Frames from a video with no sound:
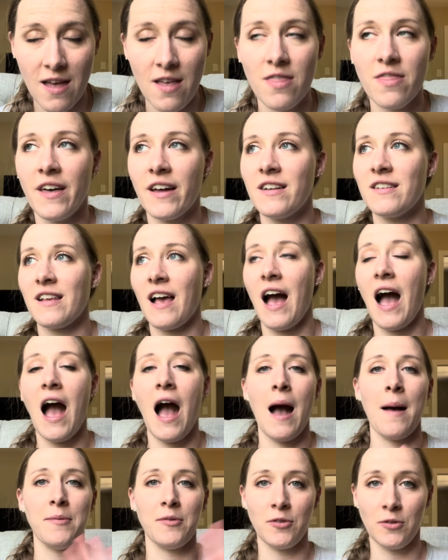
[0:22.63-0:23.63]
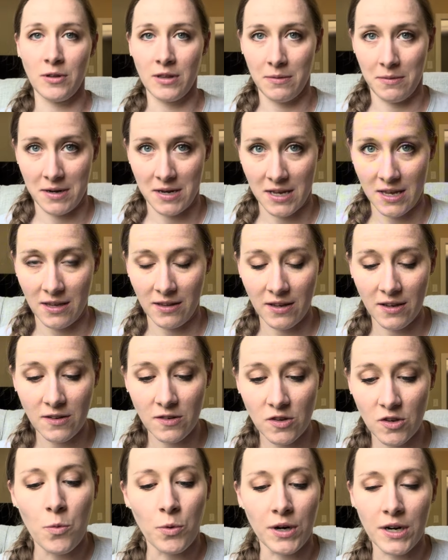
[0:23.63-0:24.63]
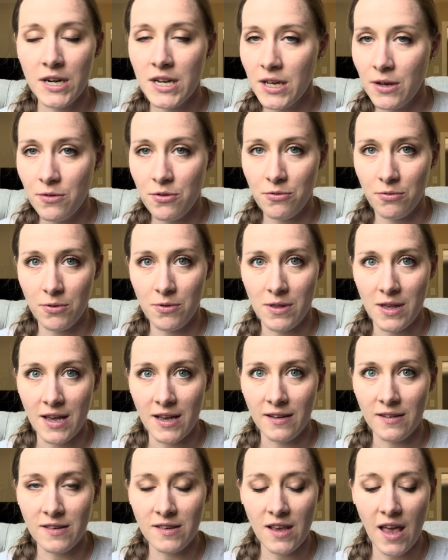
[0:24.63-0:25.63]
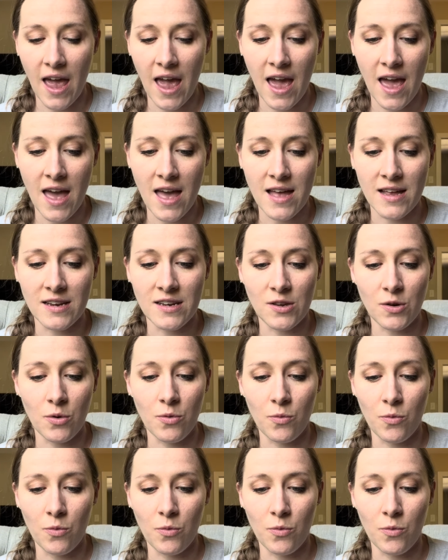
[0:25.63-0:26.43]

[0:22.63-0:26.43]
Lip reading: That is absolutely ridiculous. We're gonna go through this and